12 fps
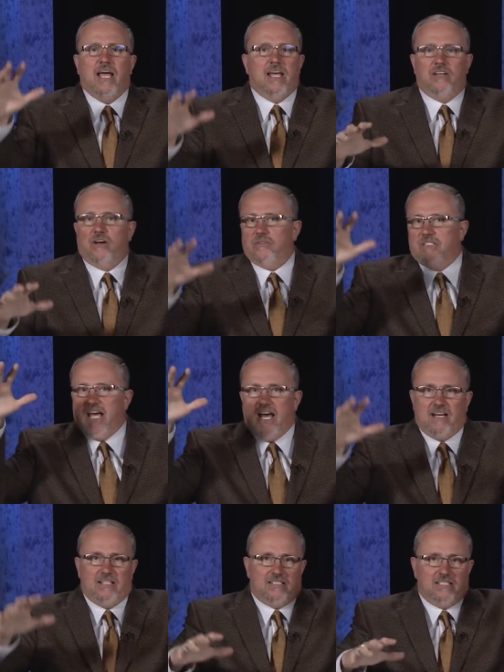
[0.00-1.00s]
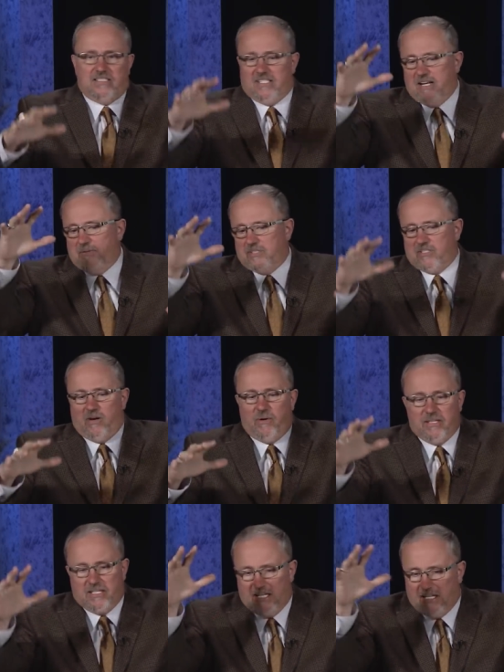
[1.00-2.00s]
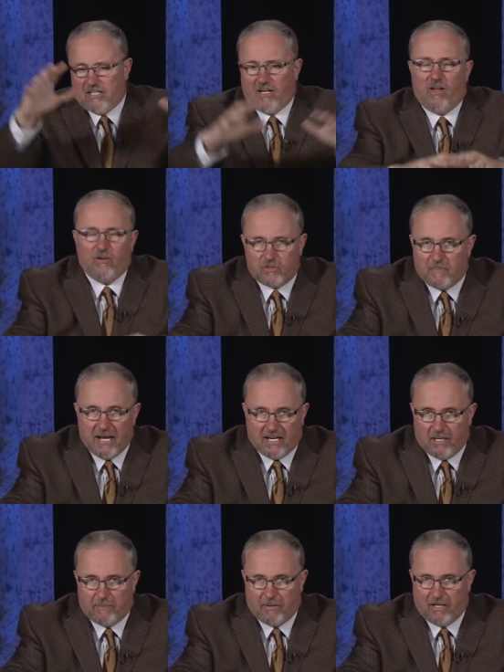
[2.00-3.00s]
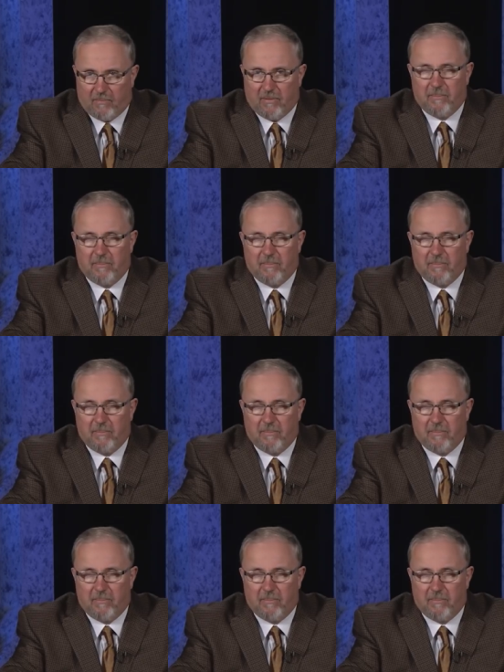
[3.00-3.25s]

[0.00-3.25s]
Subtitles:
and no doubt as this thing was going, then it closed back up on them.